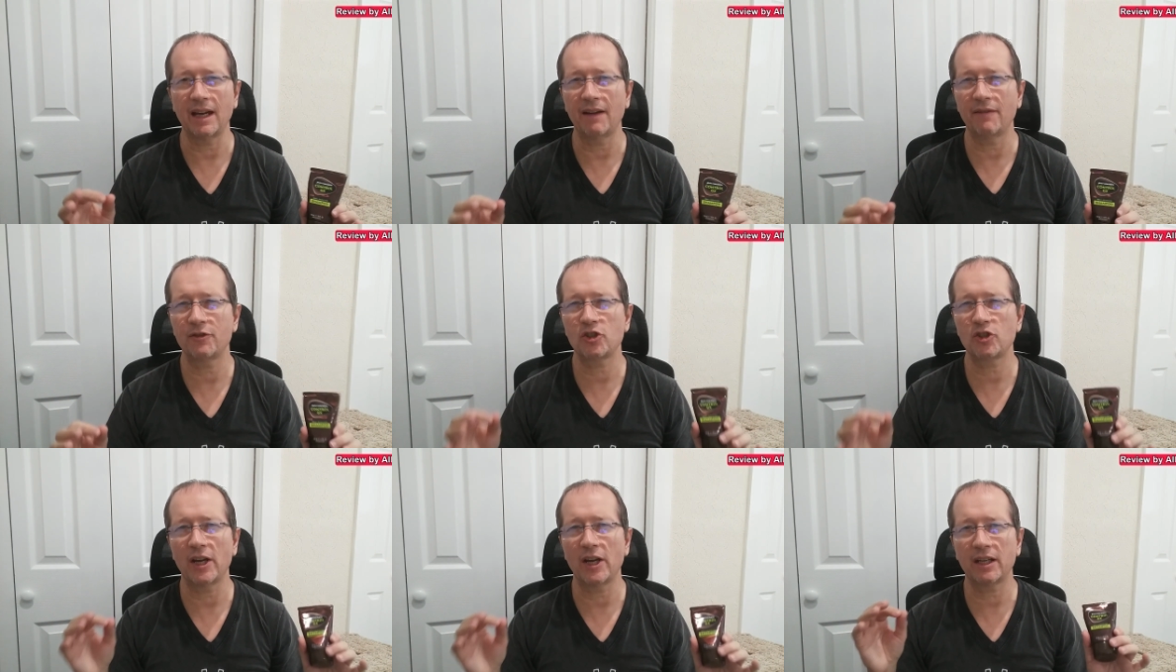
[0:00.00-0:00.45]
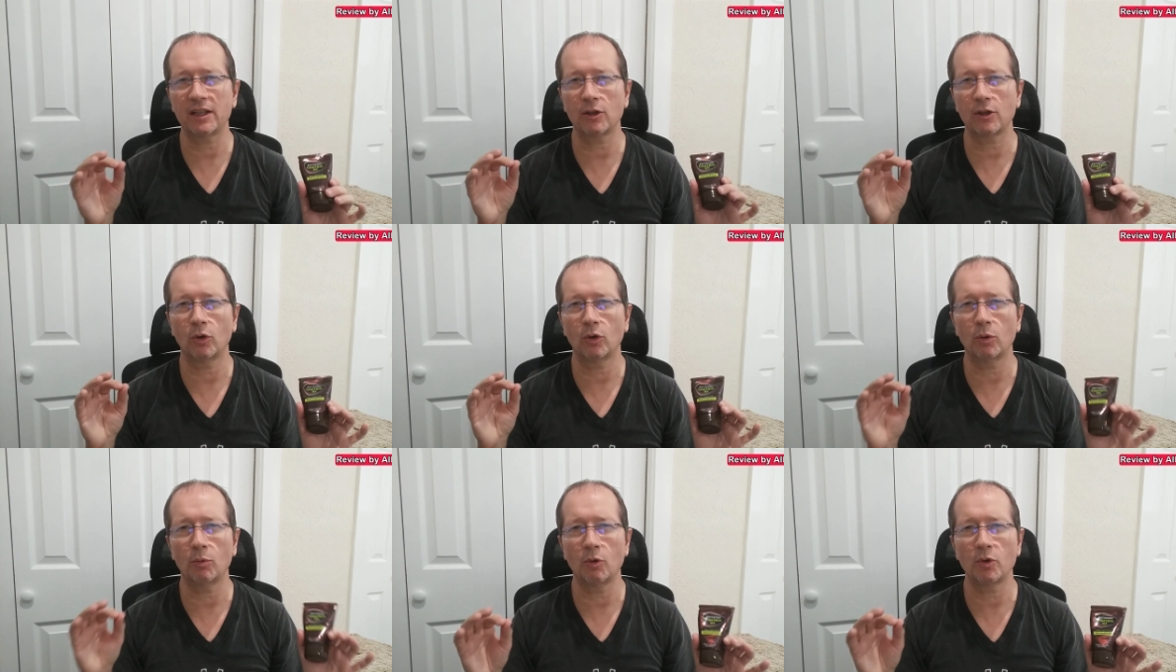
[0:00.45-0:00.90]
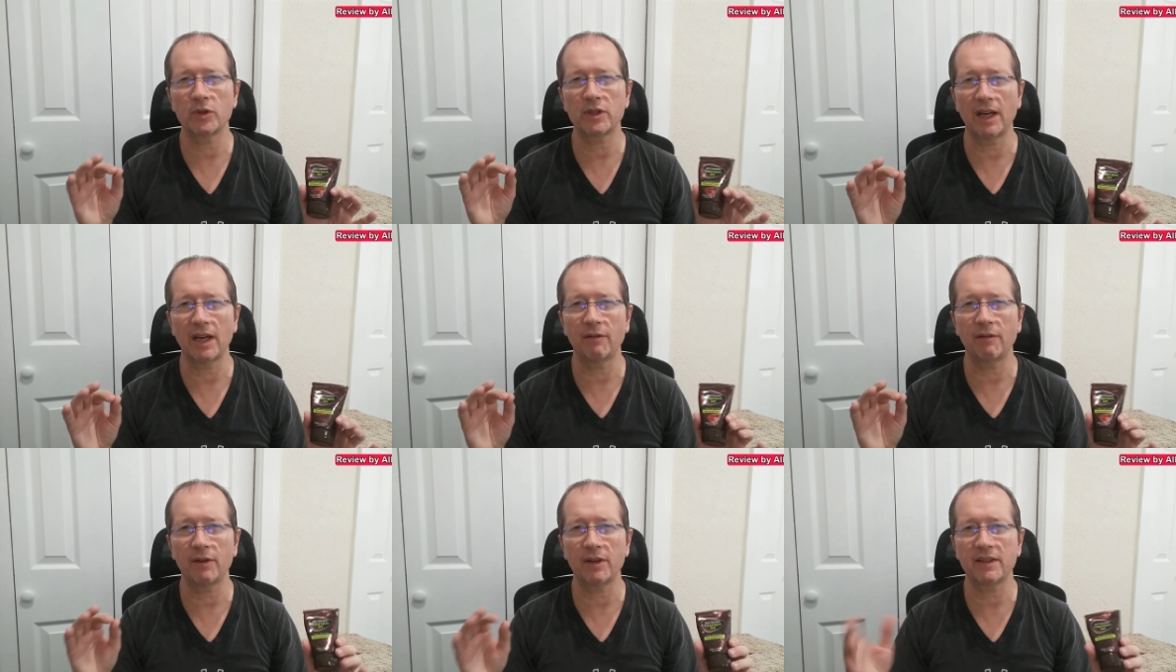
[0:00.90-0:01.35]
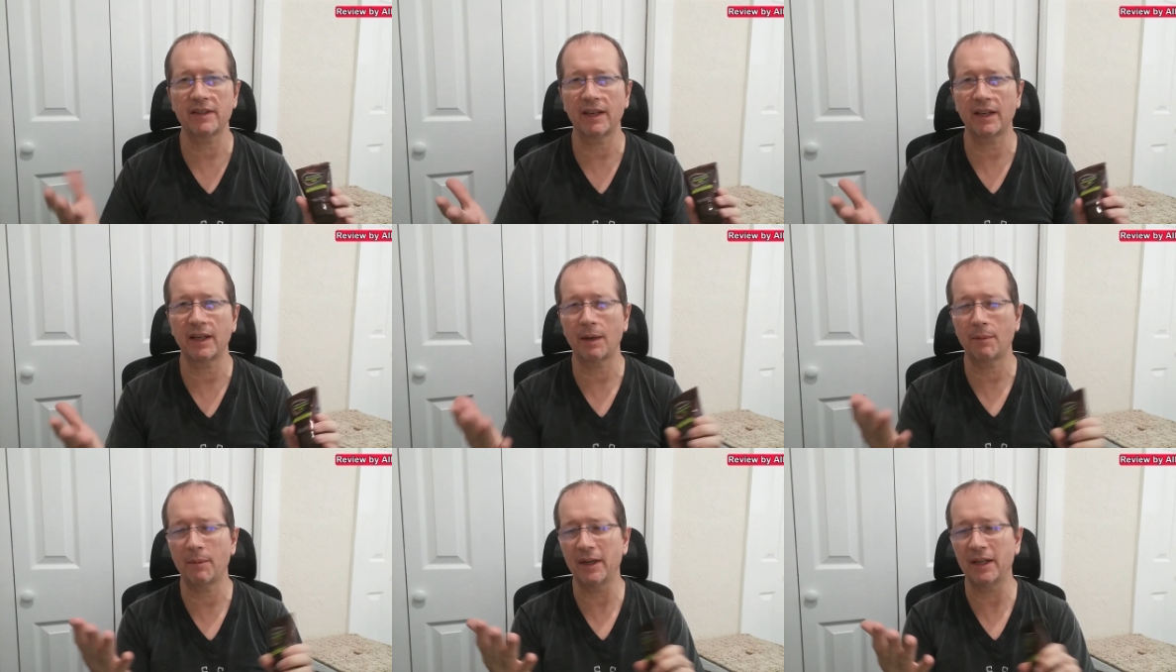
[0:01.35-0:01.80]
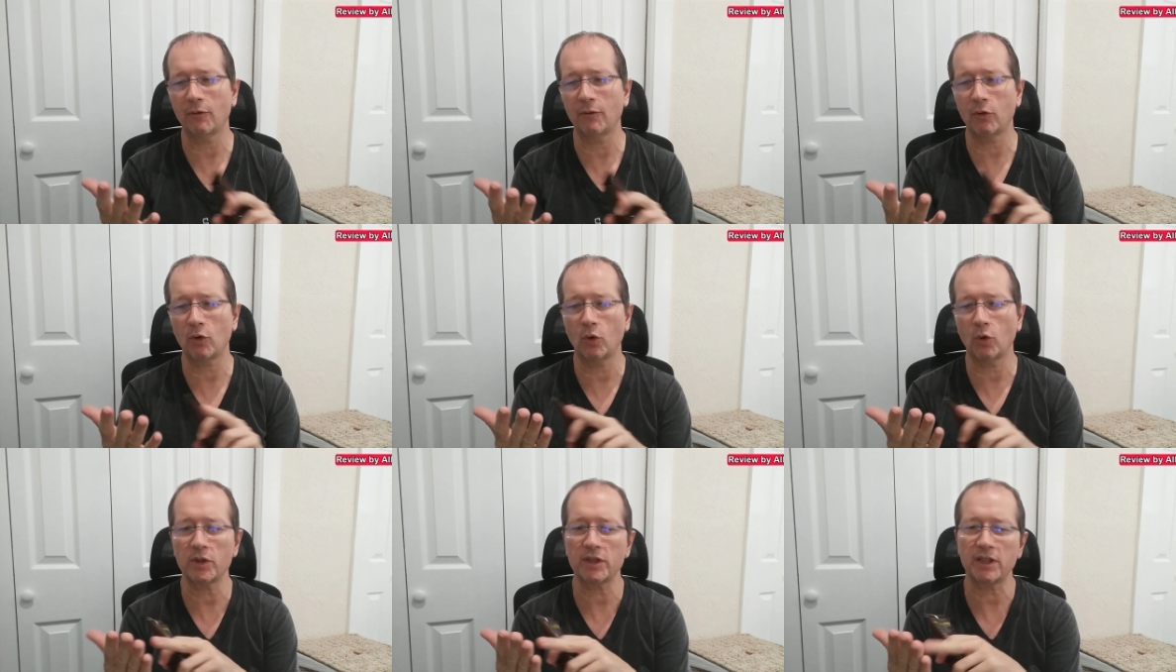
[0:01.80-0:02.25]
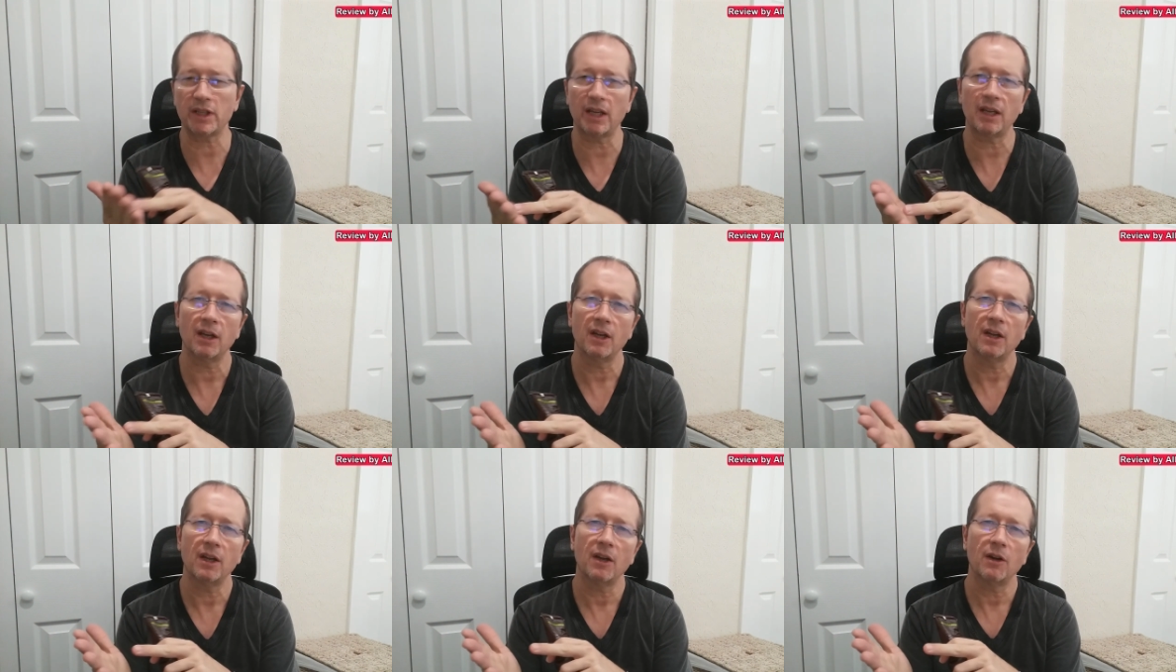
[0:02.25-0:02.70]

I've checked almost everything. I mean, of course they